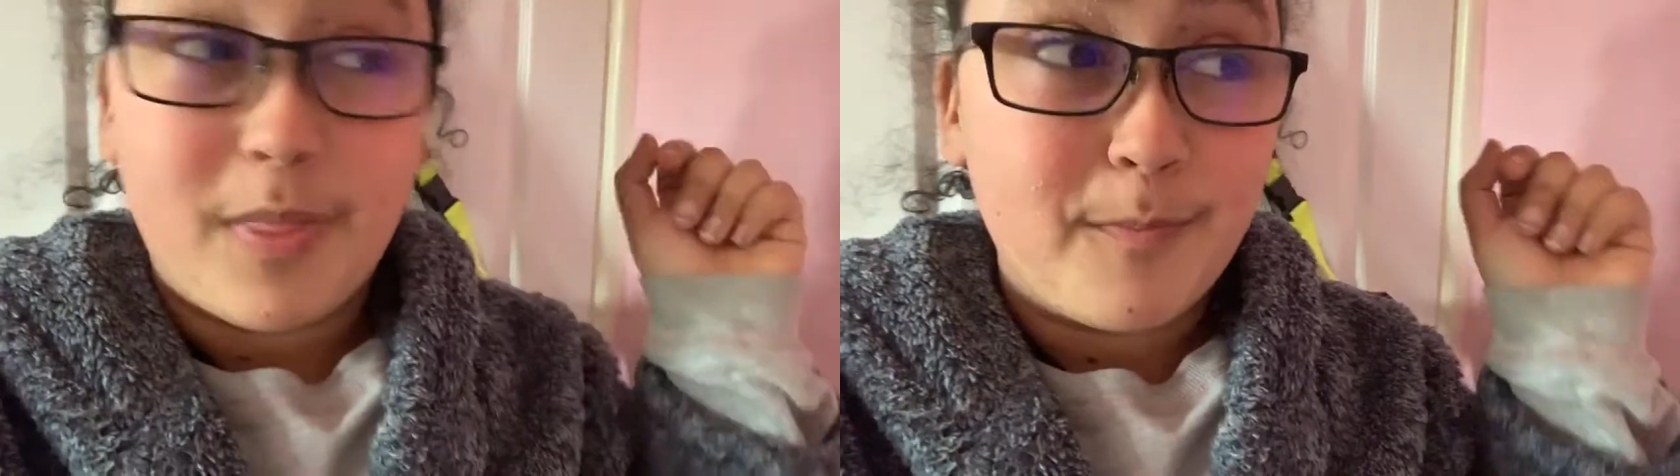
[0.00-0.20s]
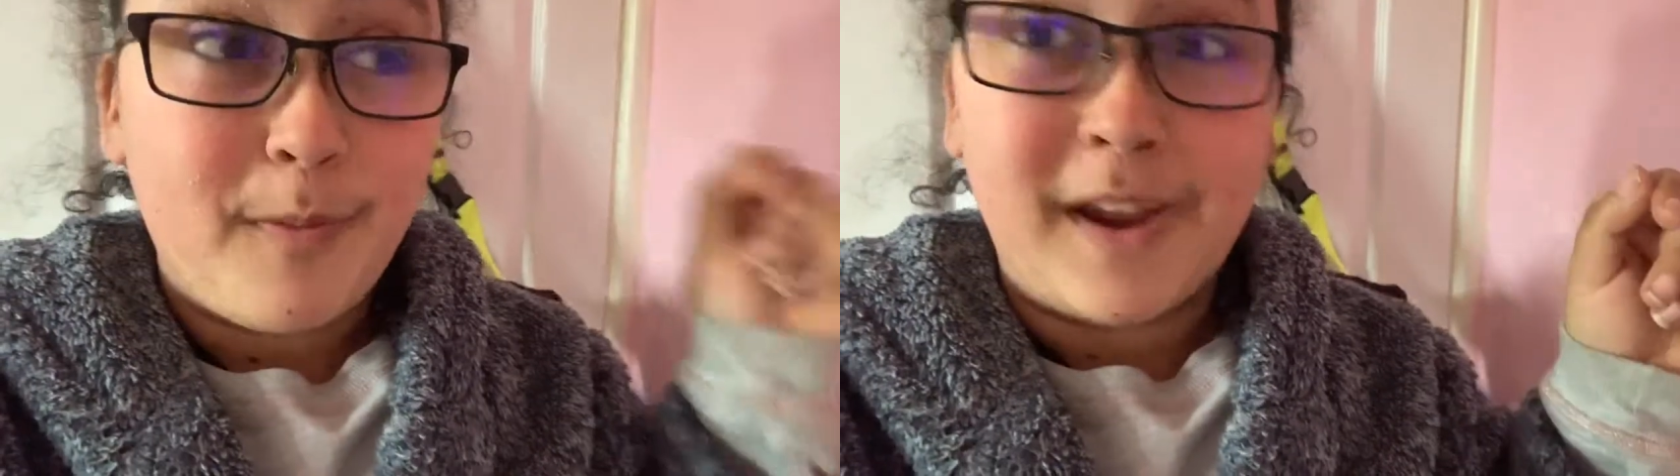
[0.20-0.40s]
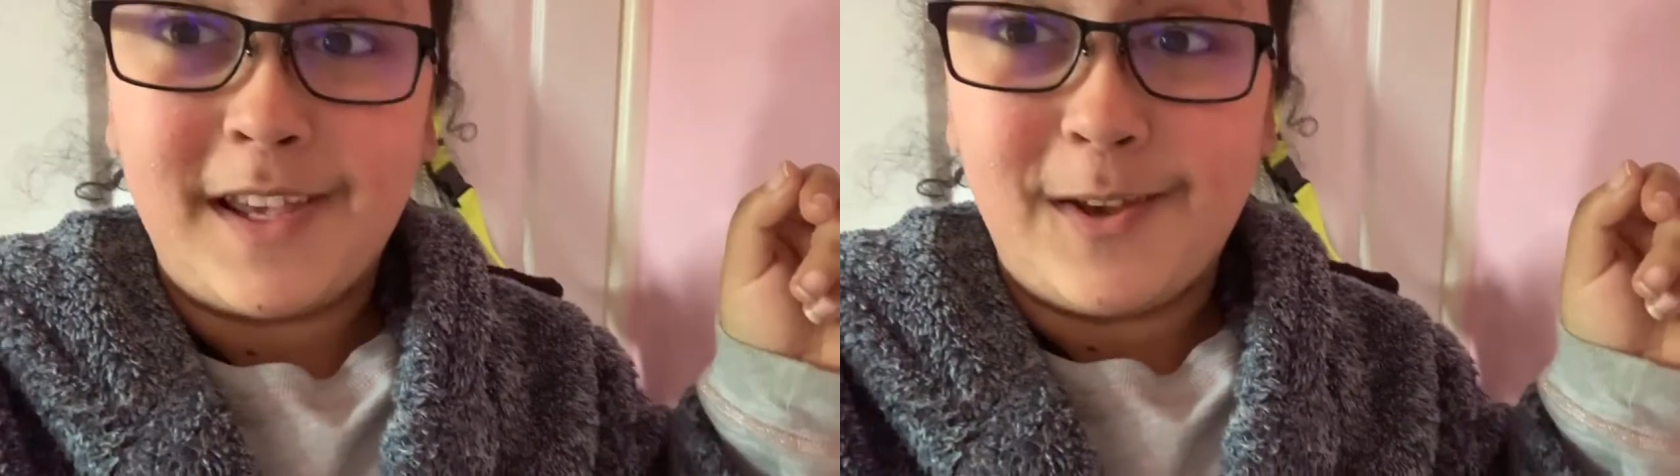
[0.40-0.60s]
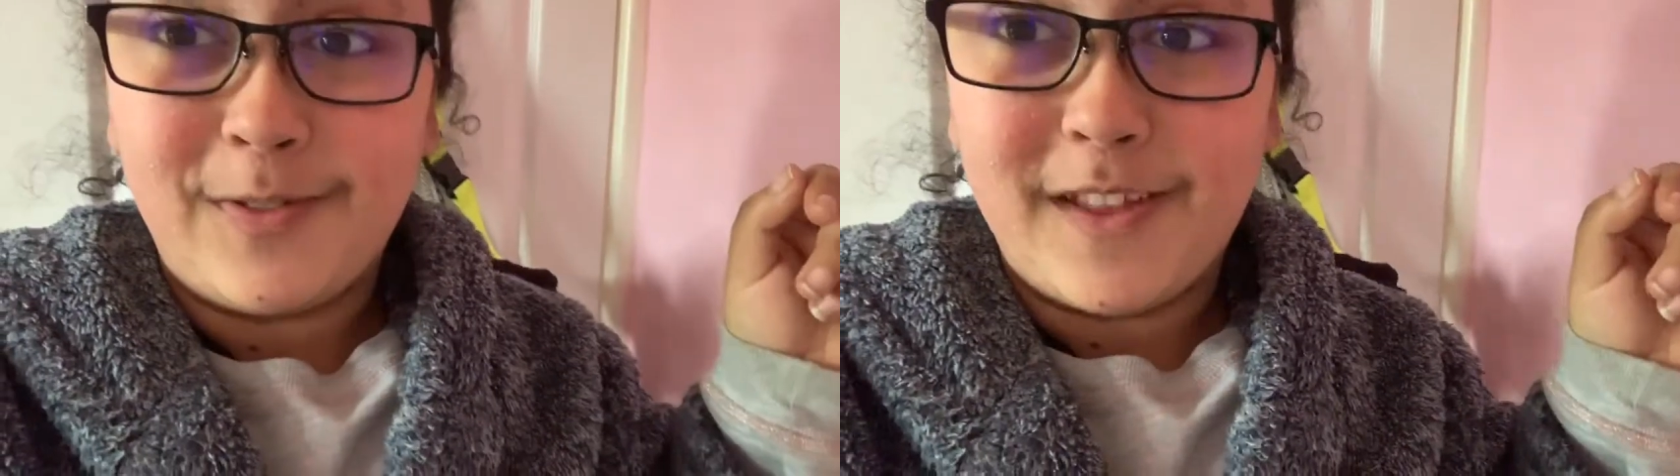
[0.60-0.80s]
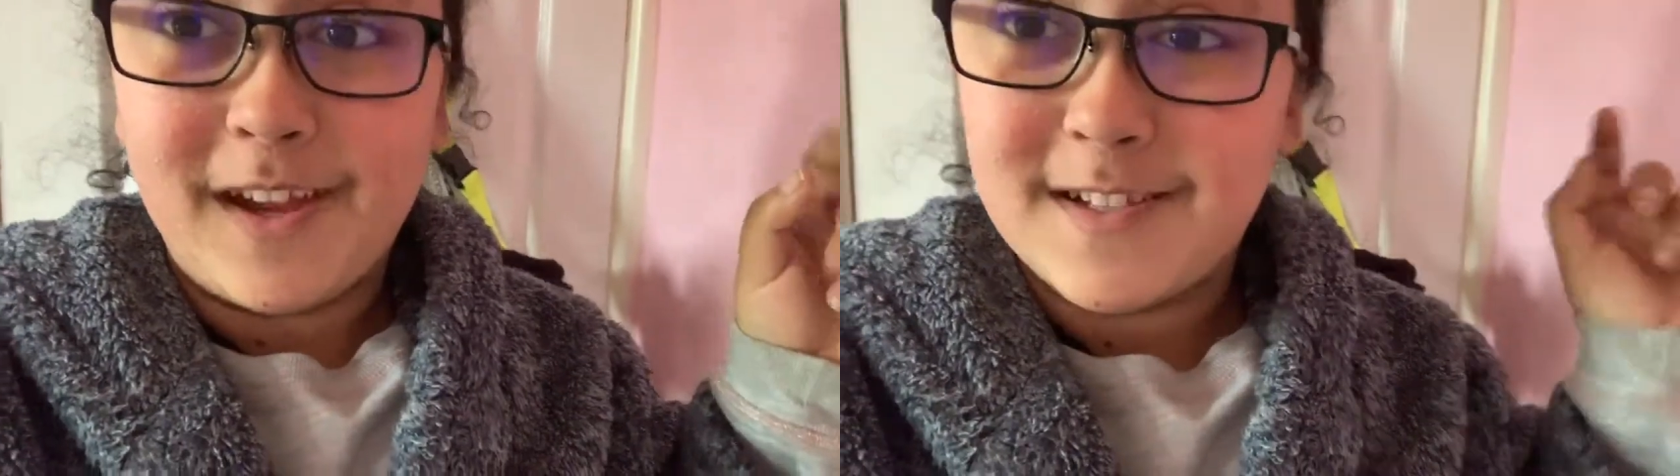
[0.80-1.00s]
Mikey
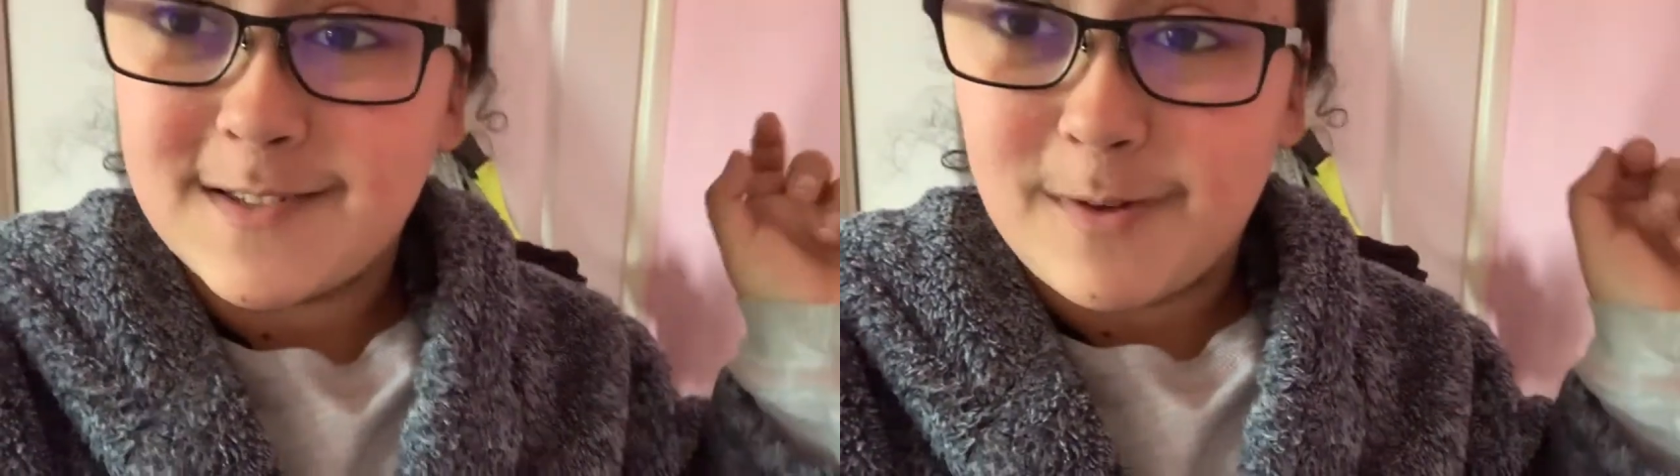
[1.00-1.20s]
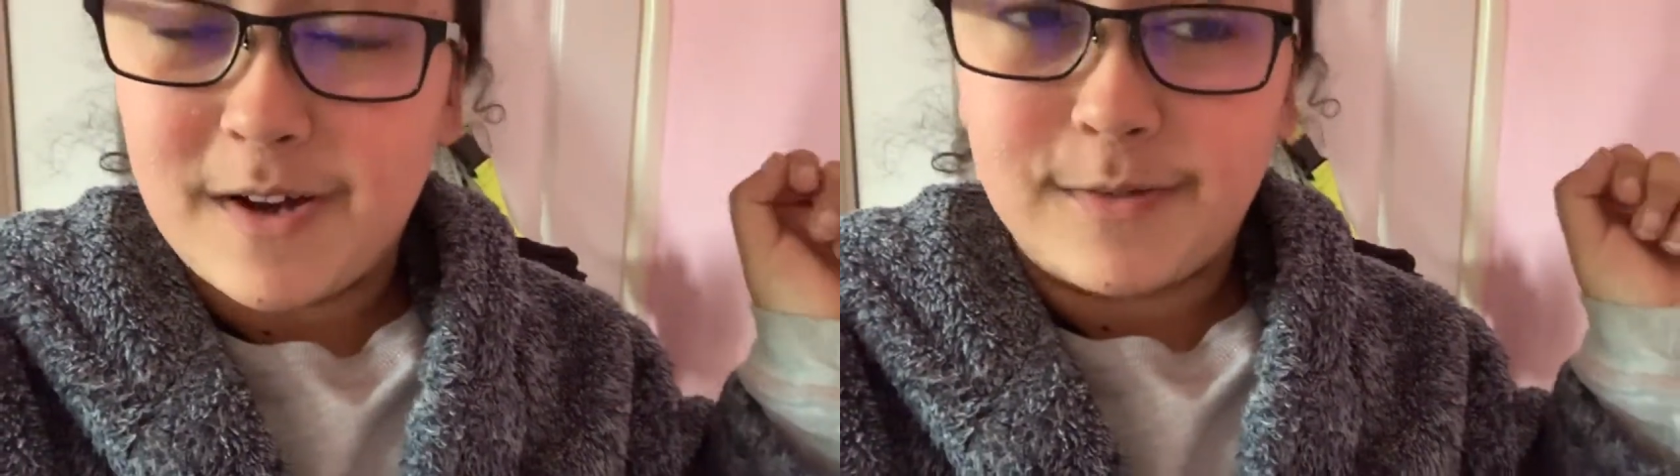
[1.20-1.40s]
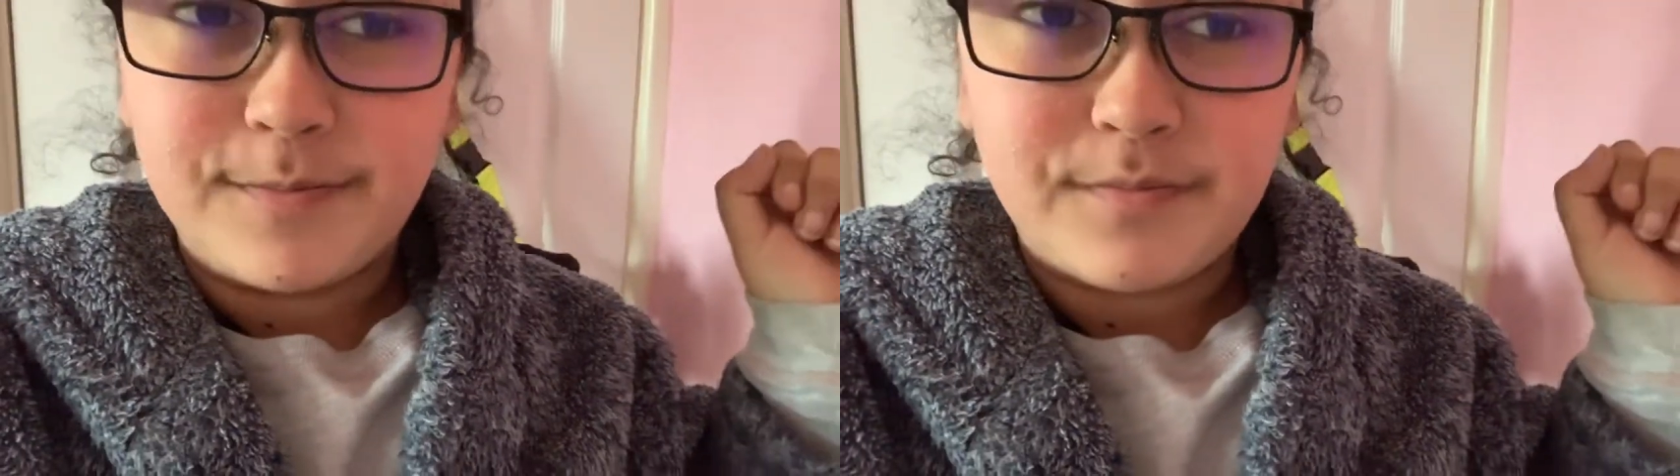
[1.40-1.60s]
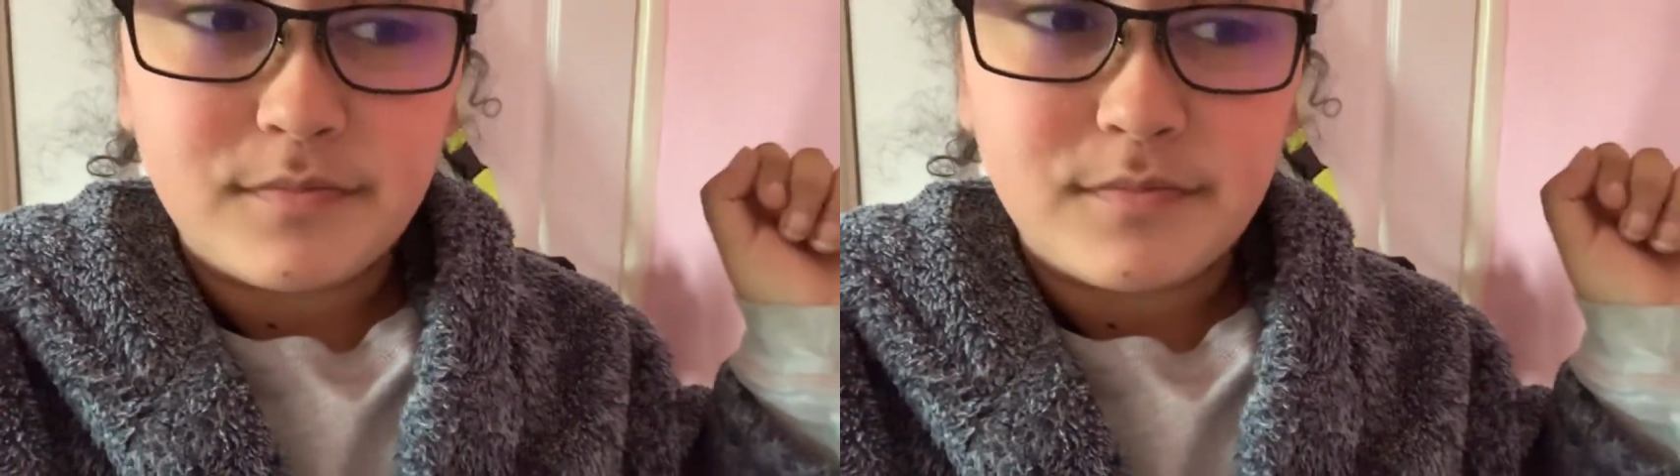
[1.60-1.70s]
on that as well.